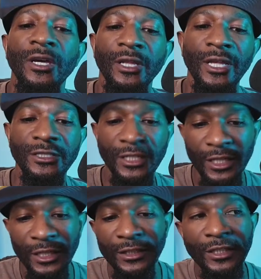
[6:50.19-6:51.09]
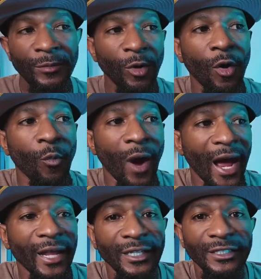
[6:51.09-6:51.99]
dig a little deeper on
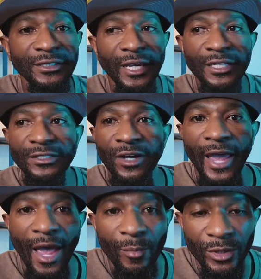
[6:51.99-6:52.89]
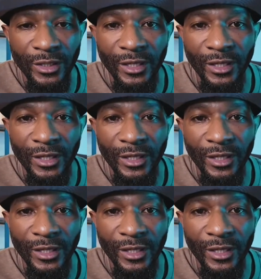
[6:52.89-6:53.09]
why these things are happening